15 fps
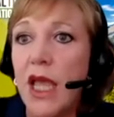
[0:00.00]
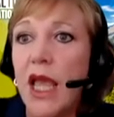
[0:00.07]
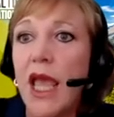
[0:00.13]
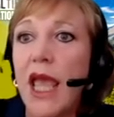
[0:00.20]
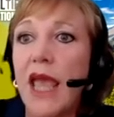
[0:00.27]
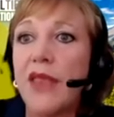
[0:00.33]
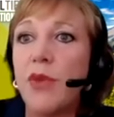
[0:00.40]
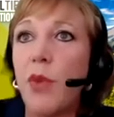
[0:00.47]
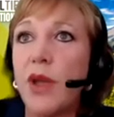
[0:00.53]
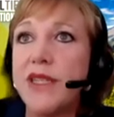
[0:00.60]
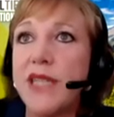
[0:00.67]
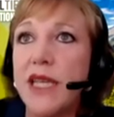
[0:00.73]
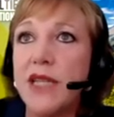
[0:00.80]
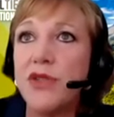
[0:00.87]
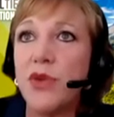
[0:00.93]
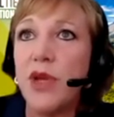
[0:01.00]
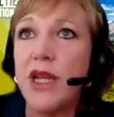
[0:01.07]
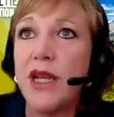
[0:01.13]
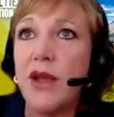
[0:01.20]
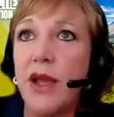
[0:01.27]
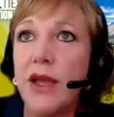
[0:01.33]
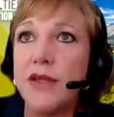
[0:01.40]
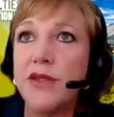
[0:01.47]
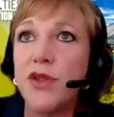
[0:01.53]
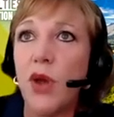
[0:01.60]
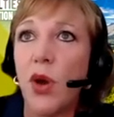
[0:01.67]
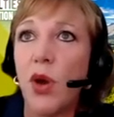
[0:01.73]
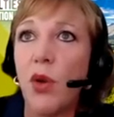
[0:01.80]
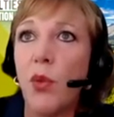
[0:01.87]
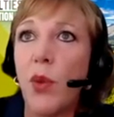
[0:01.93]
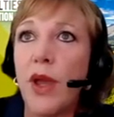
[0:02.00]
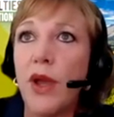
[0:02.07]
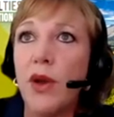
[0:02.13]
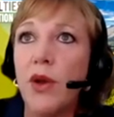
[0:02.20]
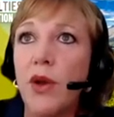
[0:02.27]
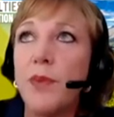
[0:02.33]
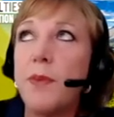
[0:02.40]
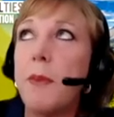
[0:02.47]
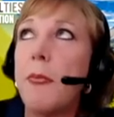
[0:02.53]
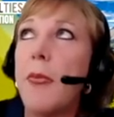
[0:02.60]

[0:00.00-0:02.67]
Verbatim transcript: And the Waitangi Treaty Grounds are where